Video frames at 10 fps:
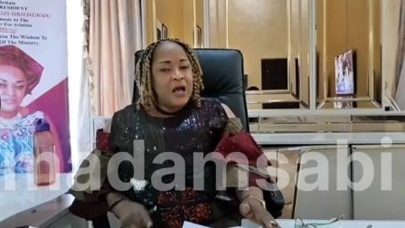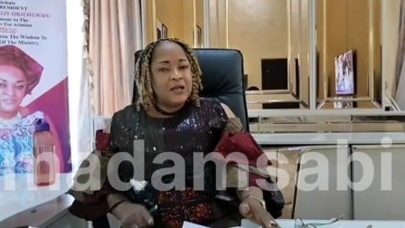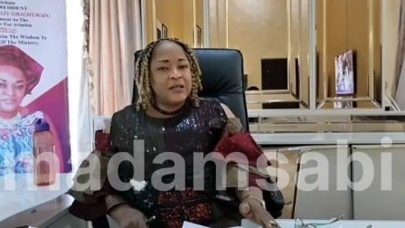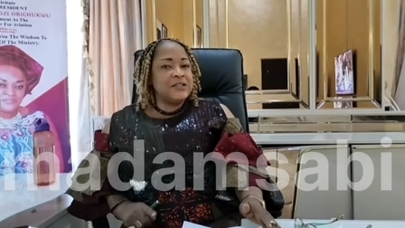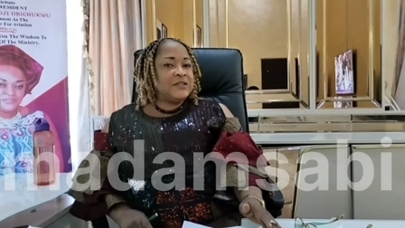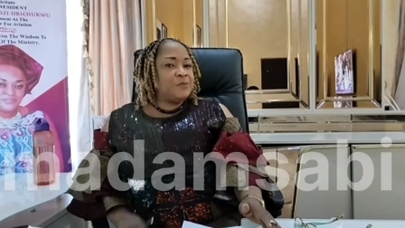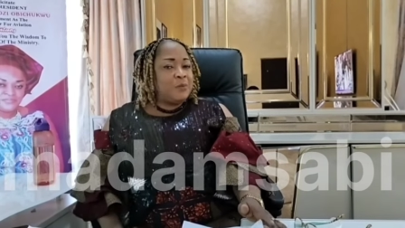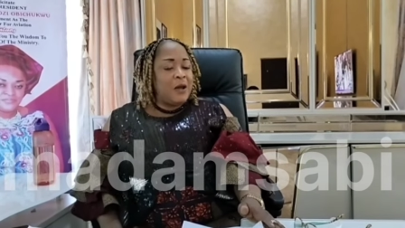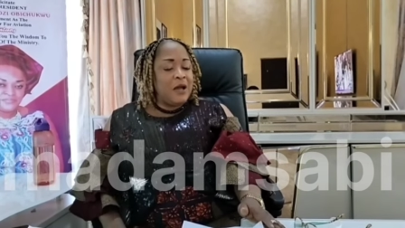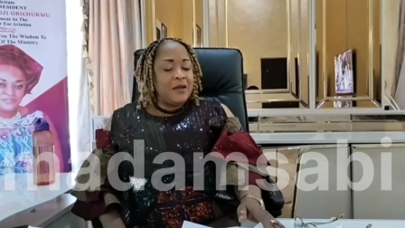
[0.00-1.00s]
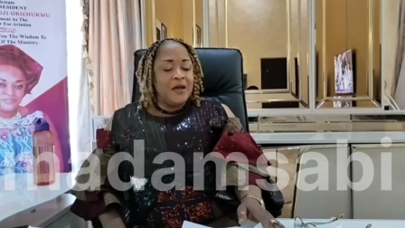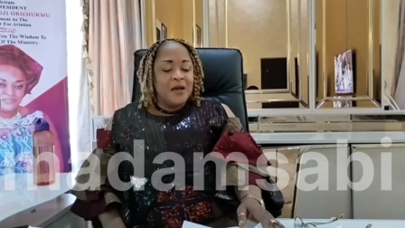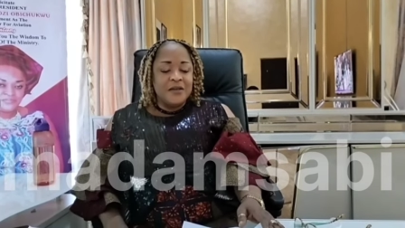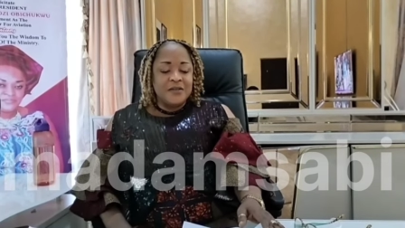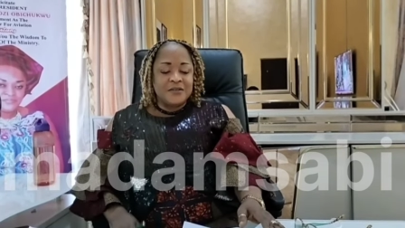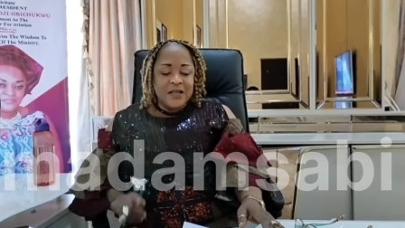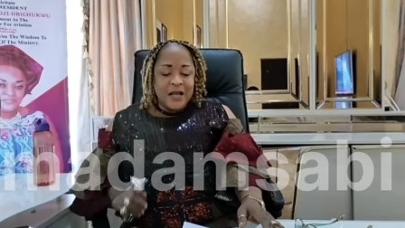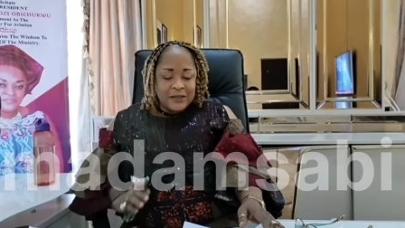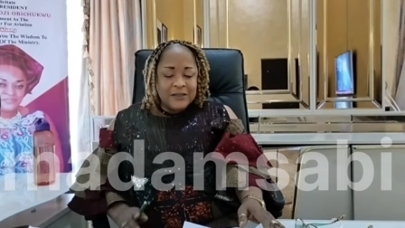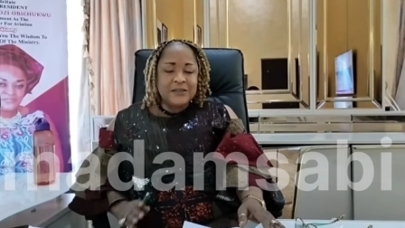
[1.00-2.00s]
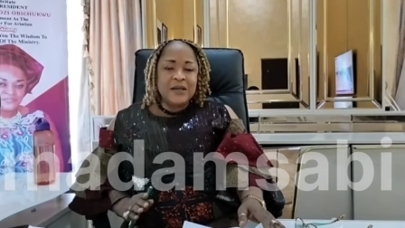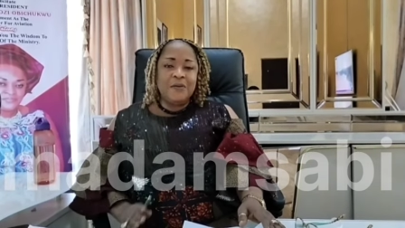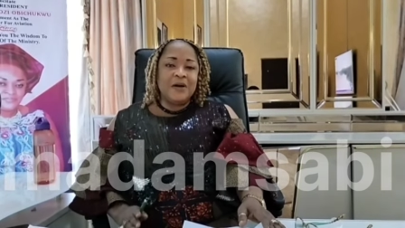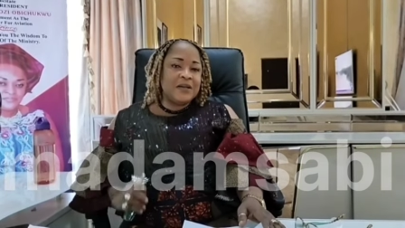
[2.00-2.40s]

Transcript: And that is why he's tackling our